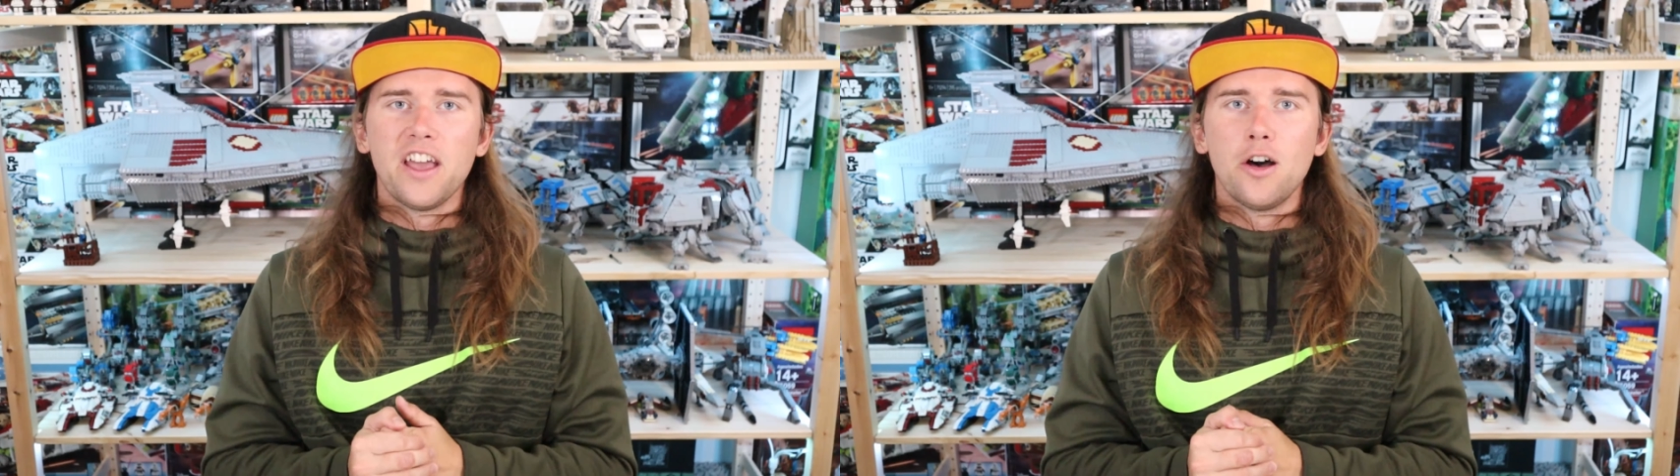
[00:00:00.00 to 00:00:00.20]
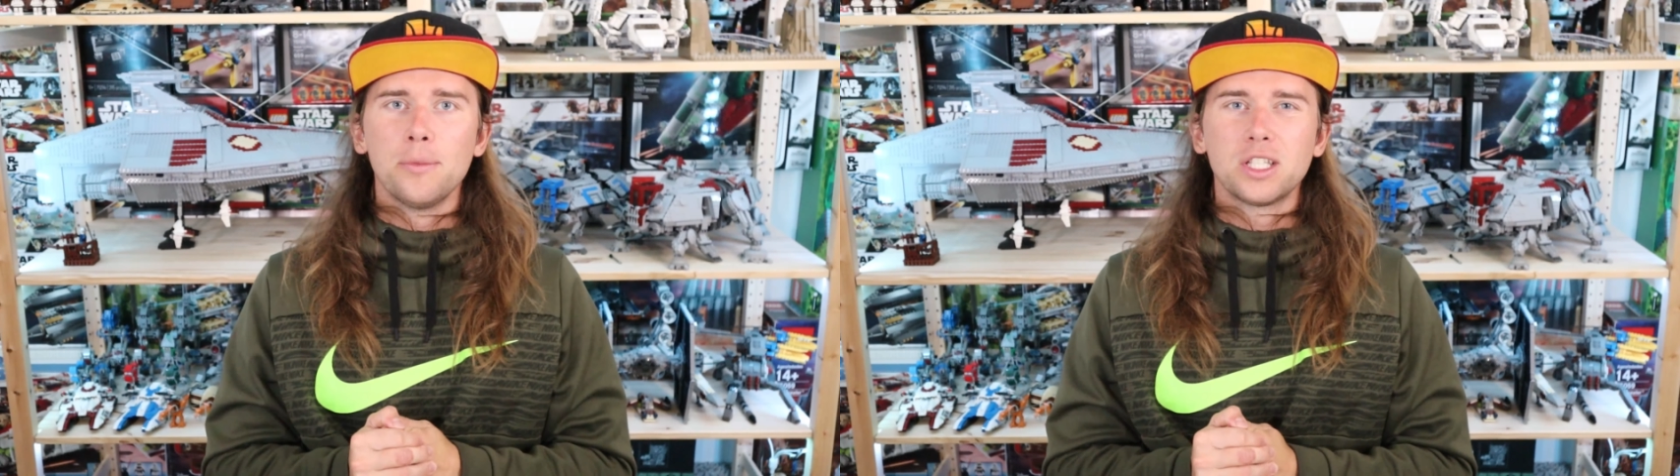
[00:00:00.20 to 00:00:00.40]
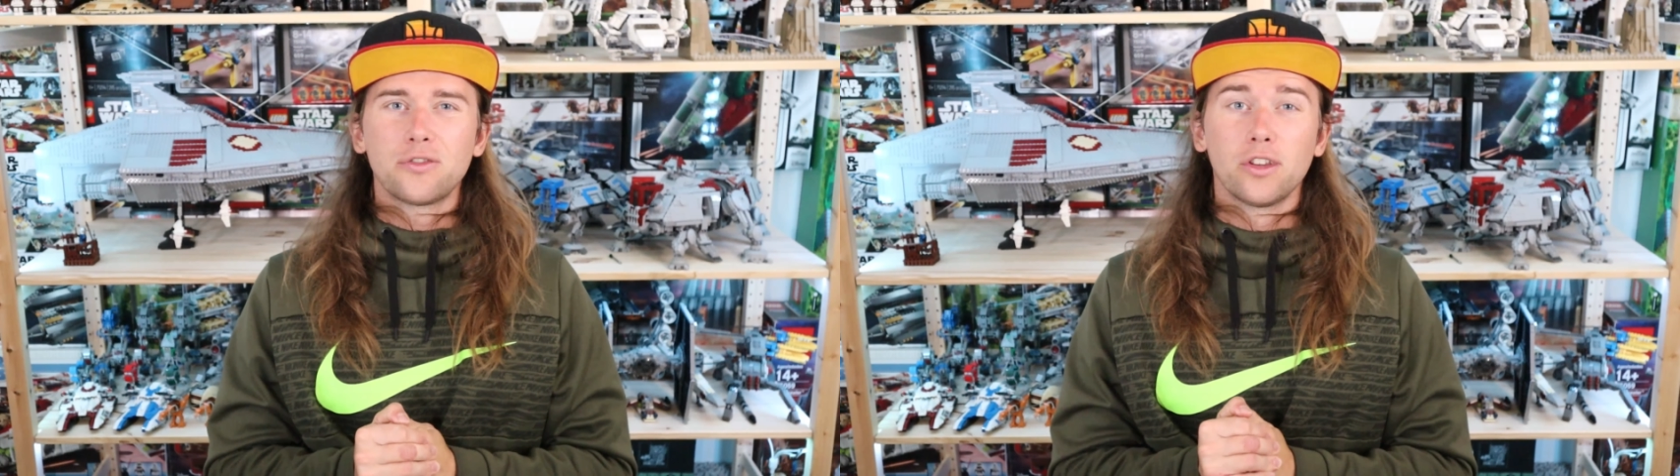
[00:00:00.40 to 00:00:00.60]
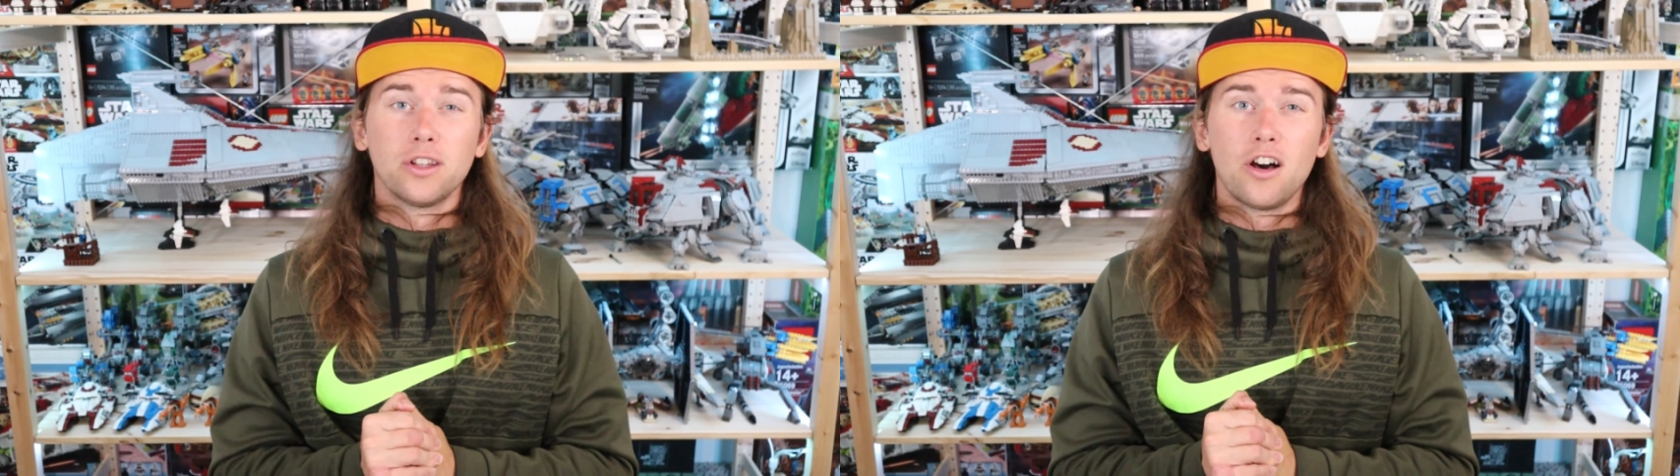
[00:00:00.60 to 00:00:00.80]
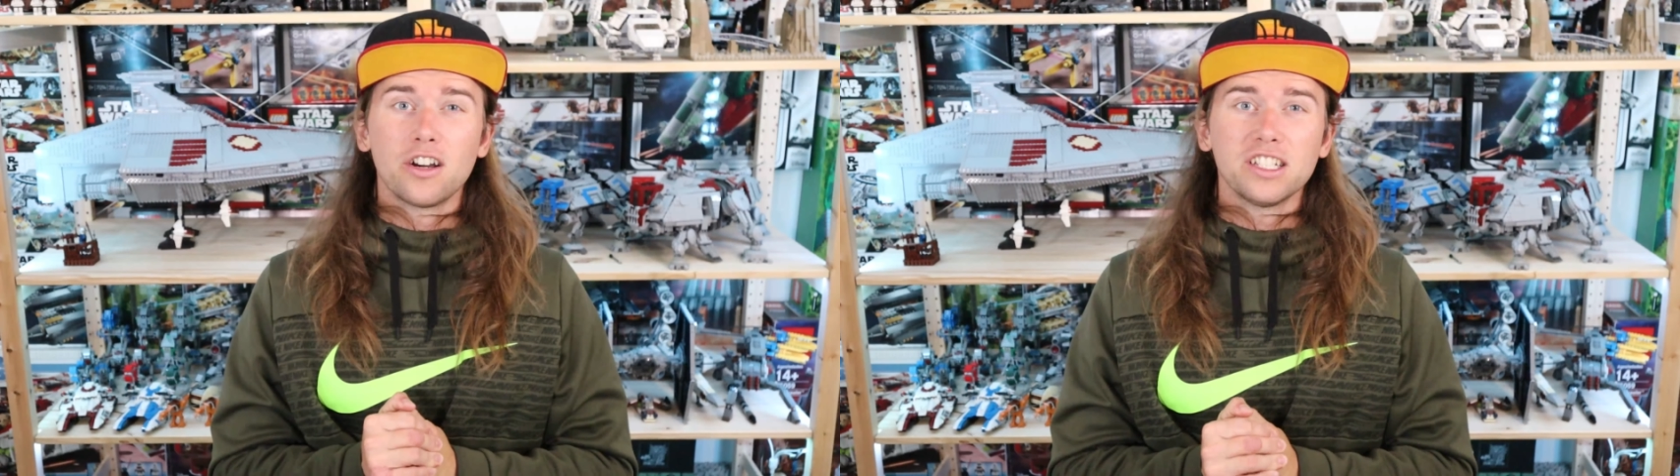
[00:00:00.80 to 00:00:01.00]
helmets. For the
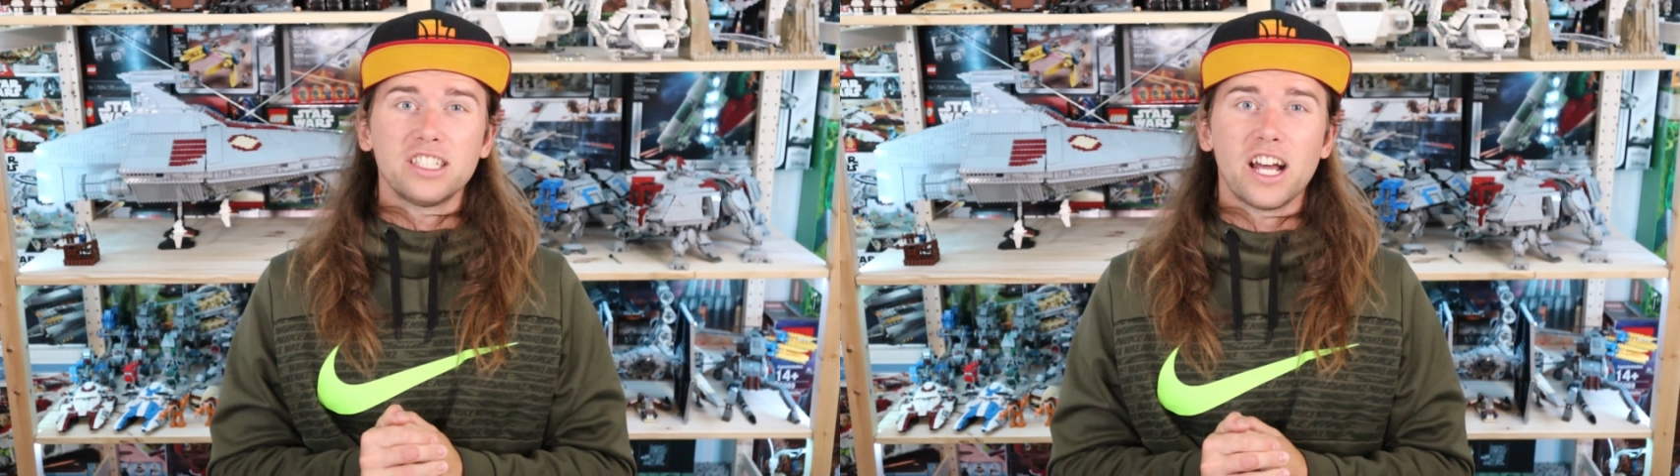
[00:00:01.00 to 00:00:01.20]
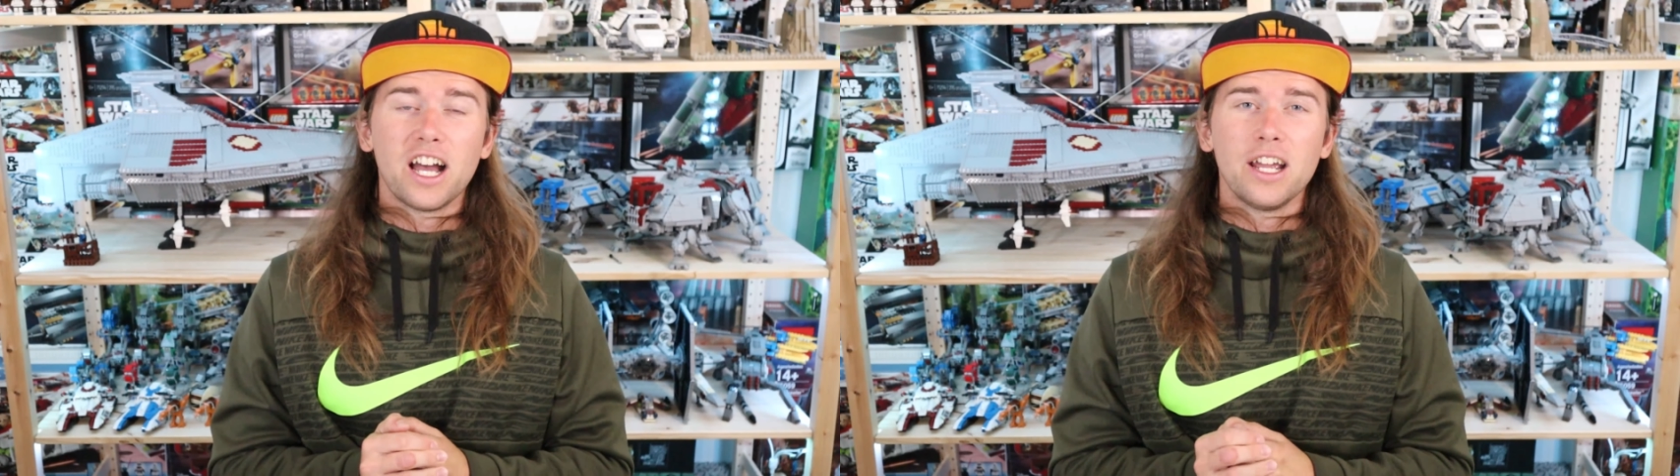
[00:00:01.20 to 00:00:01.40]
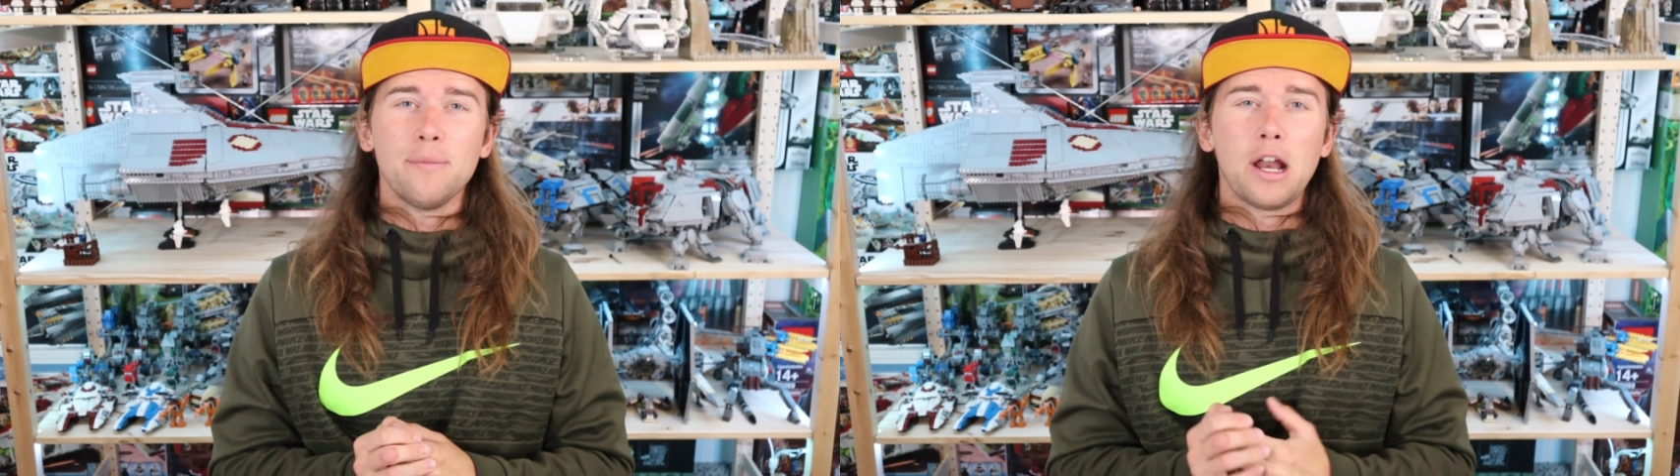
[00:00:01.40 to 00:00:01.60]
longest time,